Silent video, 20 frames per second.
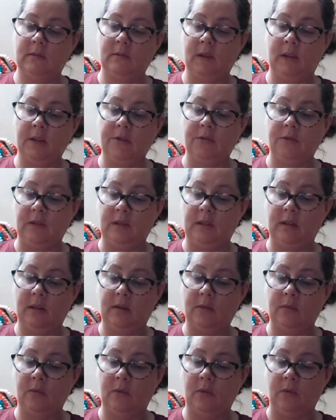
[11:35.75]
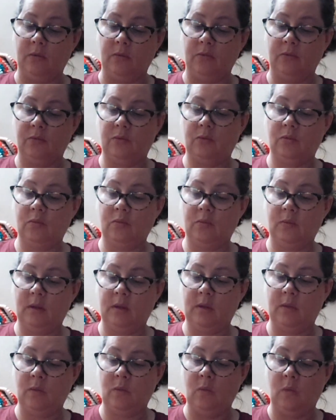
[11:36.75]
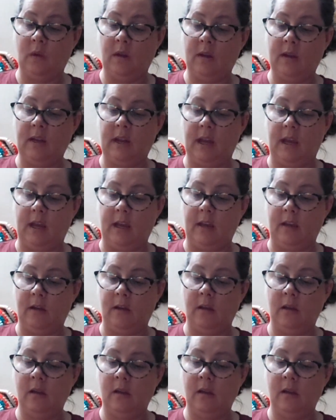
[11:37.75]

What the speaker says: actually 10 rows in one day,